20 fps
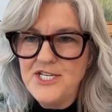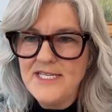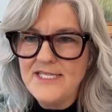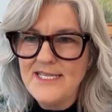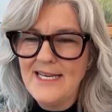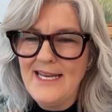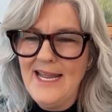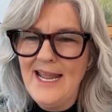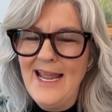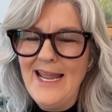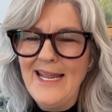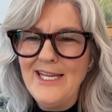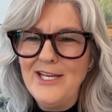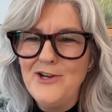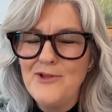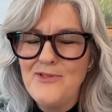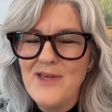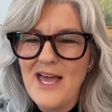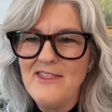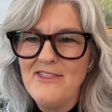she said, Hey, you
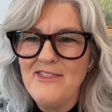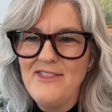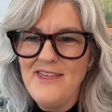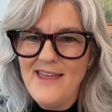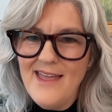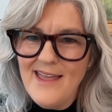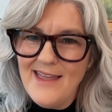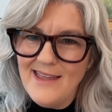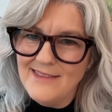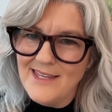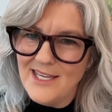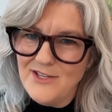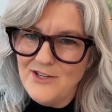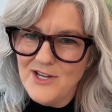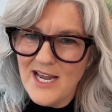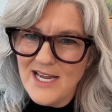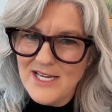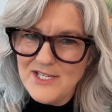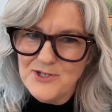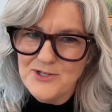know, that thing that you
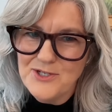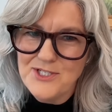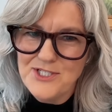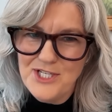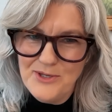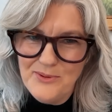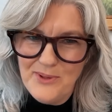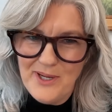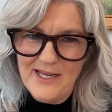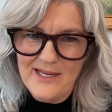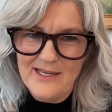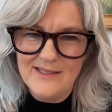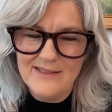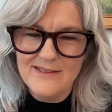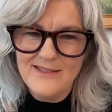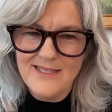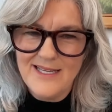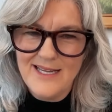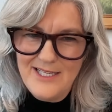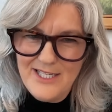guys are
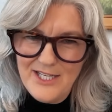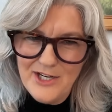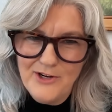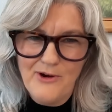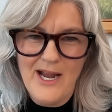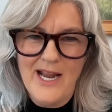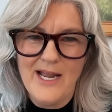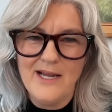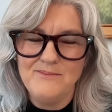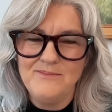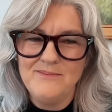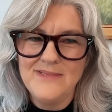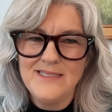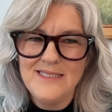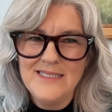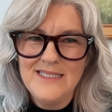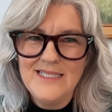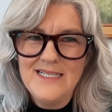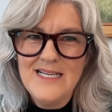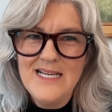doing, the Enneagram,
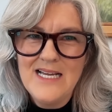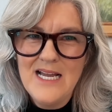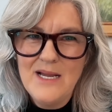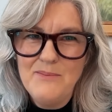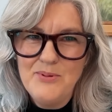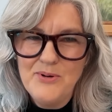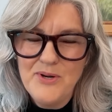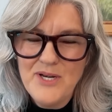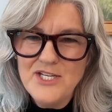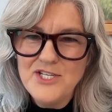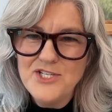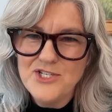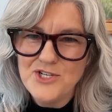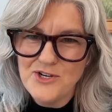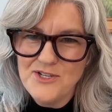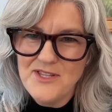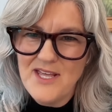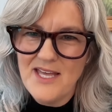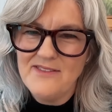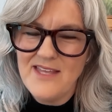I'm pretty
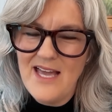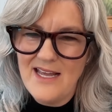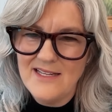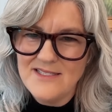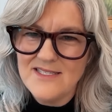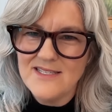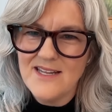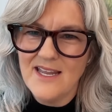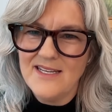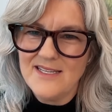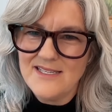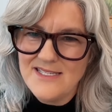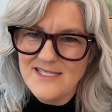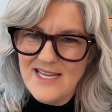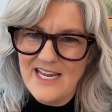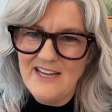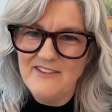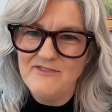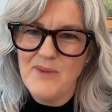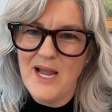sure that that's going to
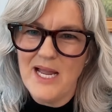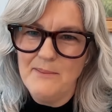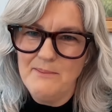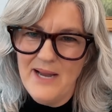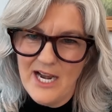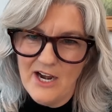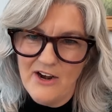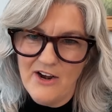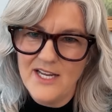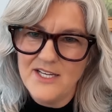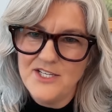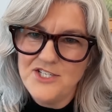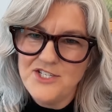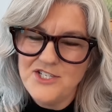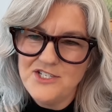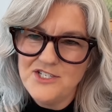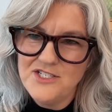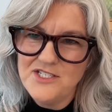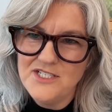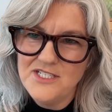save my
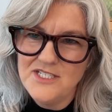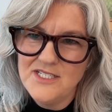marriage.